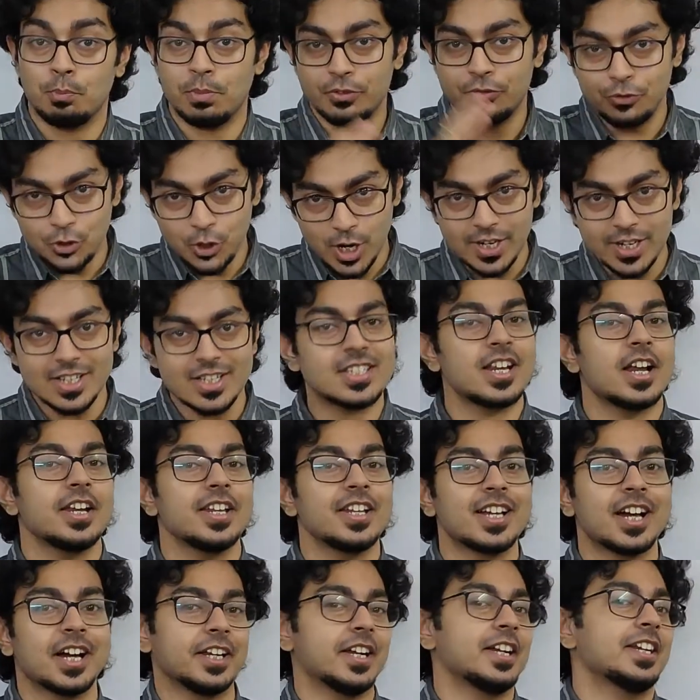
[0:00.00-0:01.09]
before
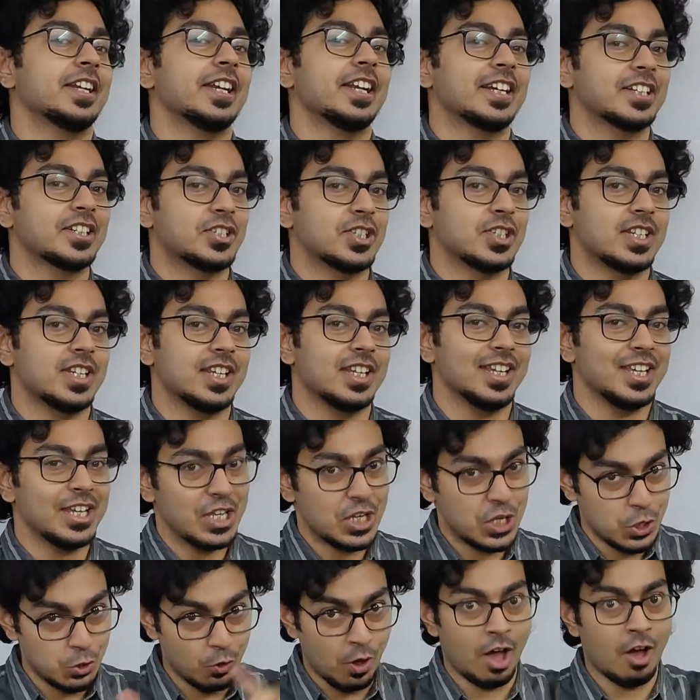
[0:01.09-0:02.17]
understanding current electricity,
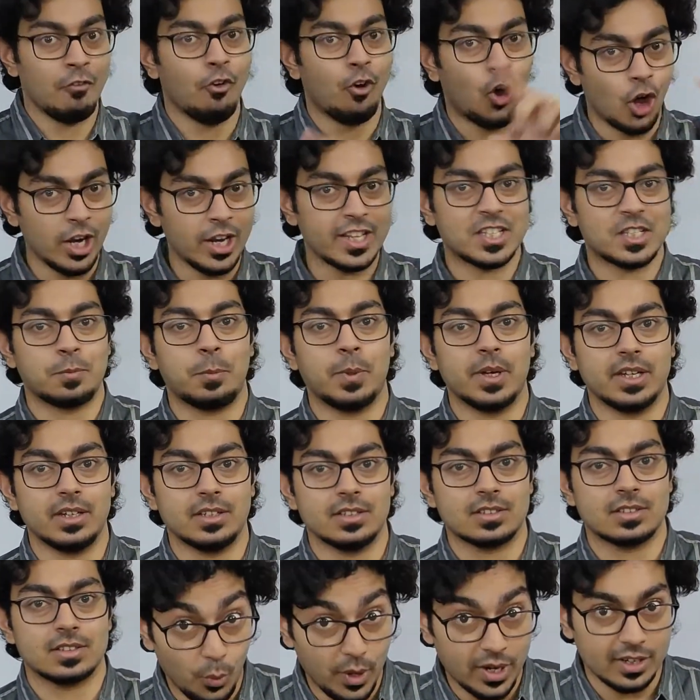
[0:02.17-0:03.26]
you have all
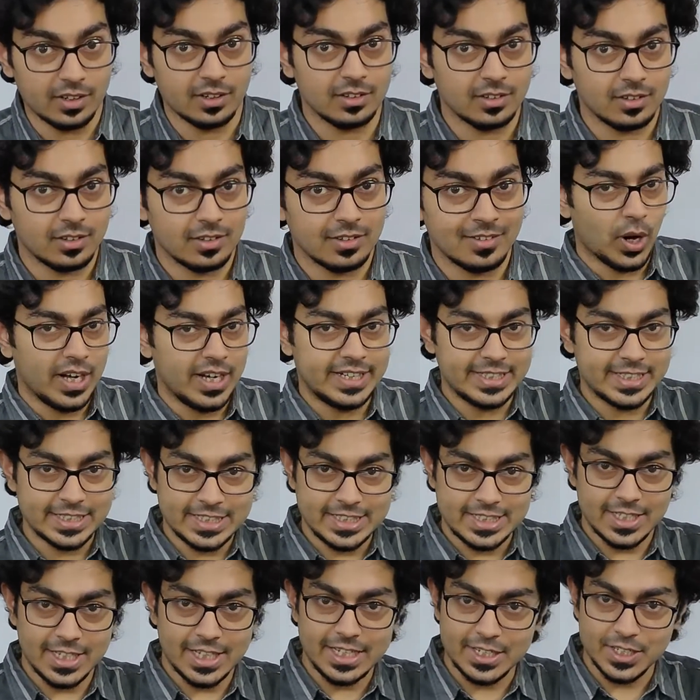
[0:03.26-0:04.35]
experienced while
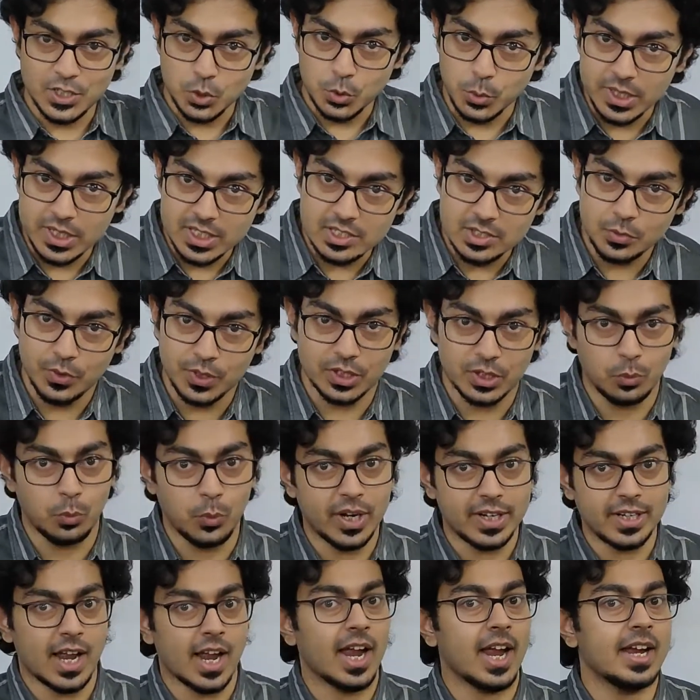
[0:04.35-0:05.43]
touching any switch with
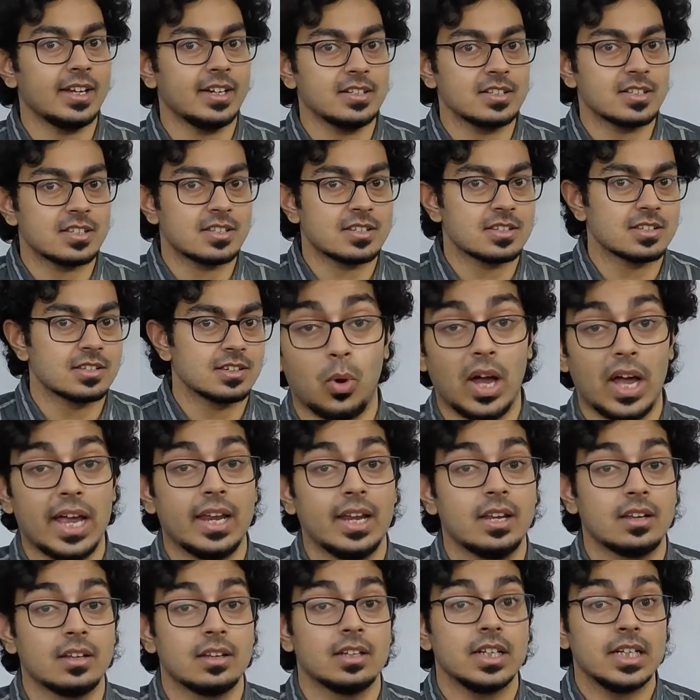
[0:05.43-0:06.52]
wet hands,
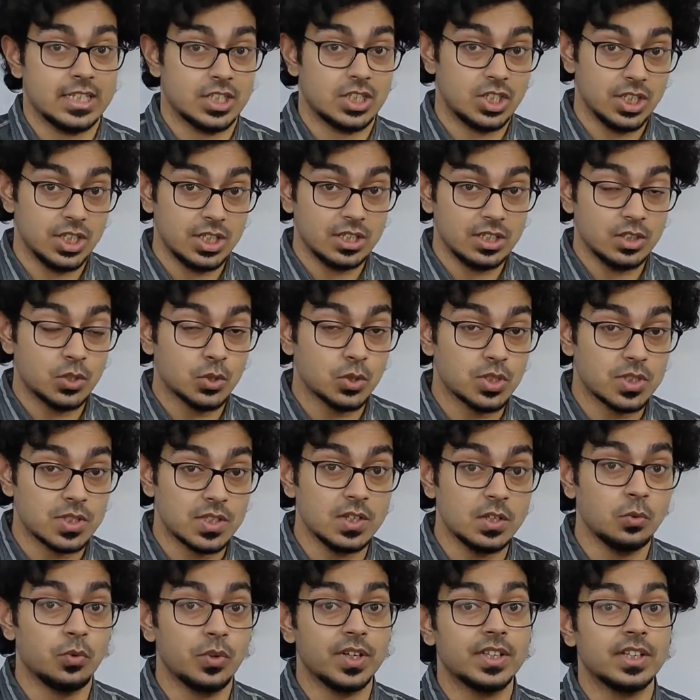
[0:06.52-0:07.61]
while touching to
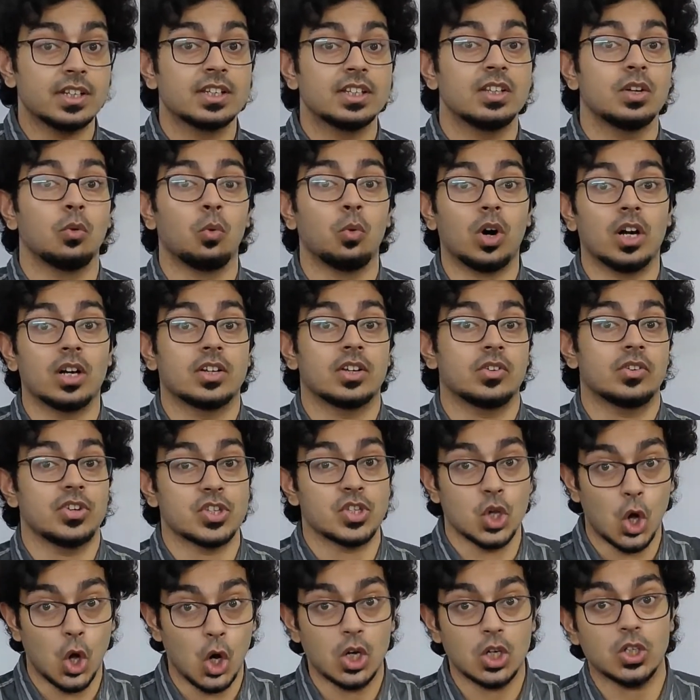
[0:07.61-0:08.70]
see whether the water
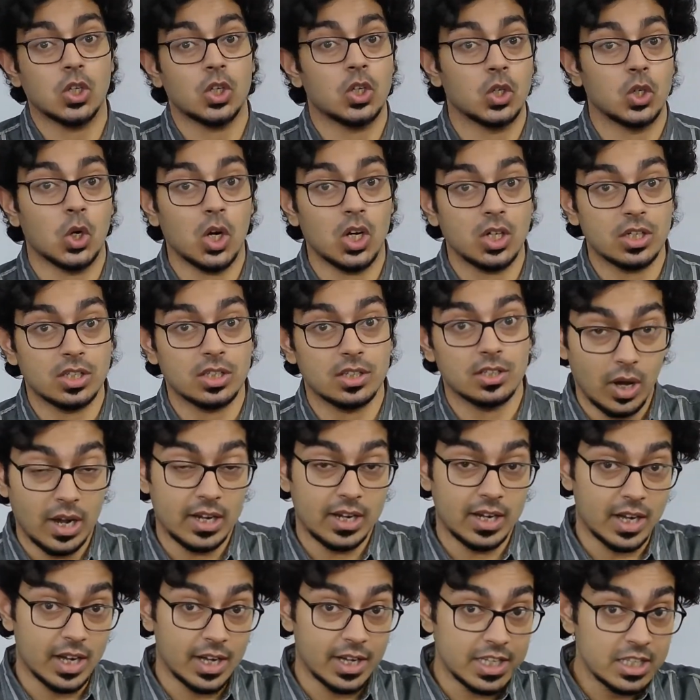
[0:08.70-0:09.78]
is hot or not,
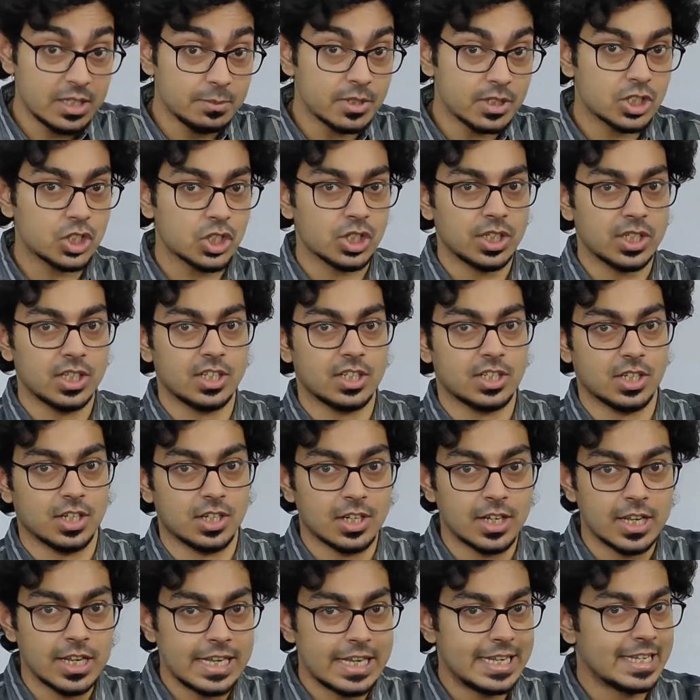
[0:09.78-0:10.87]
while an immersion
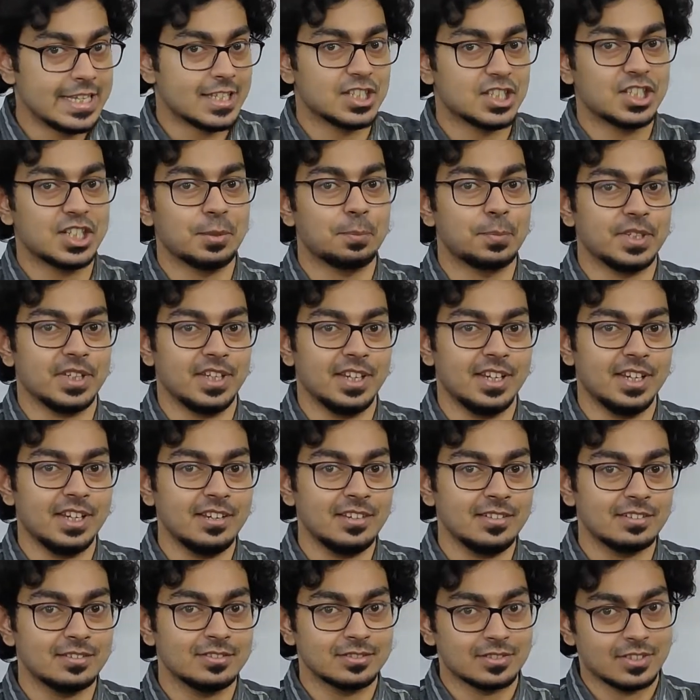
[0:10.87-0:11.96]
heater is dipped
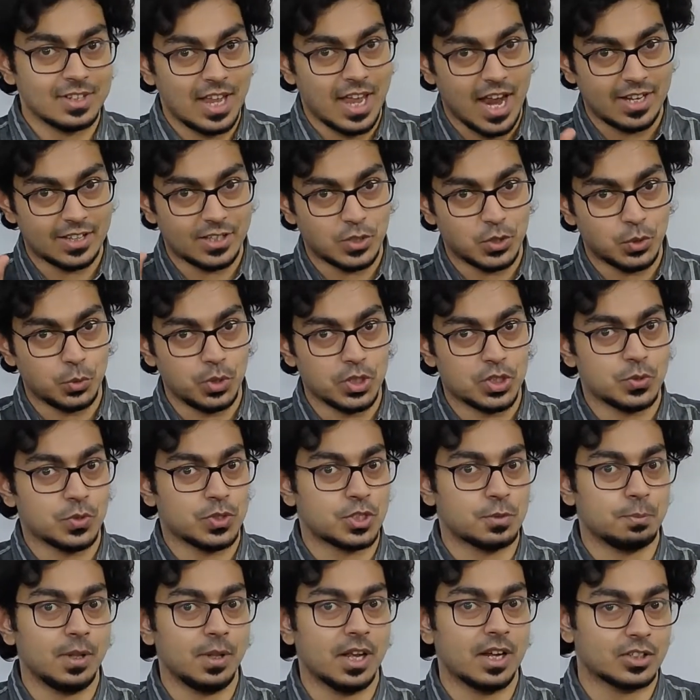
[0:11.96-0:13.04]
in and the switch
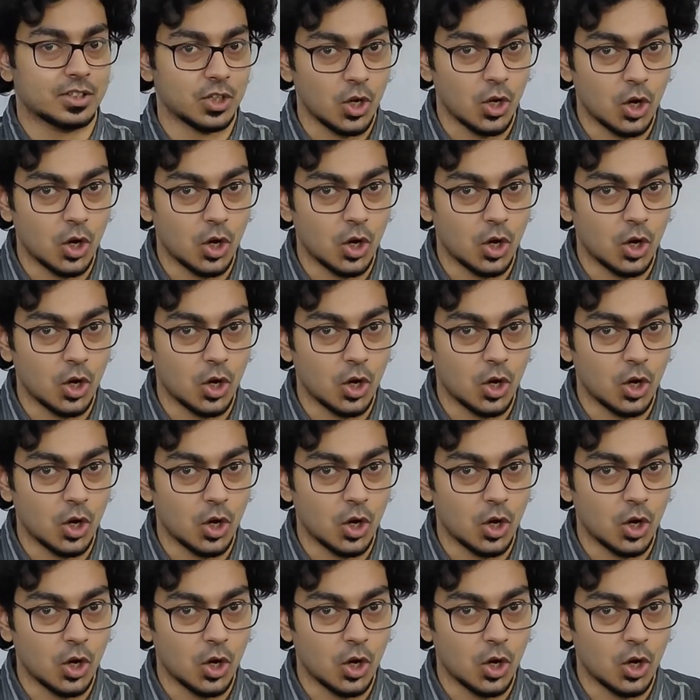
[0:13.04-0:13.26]
was plugged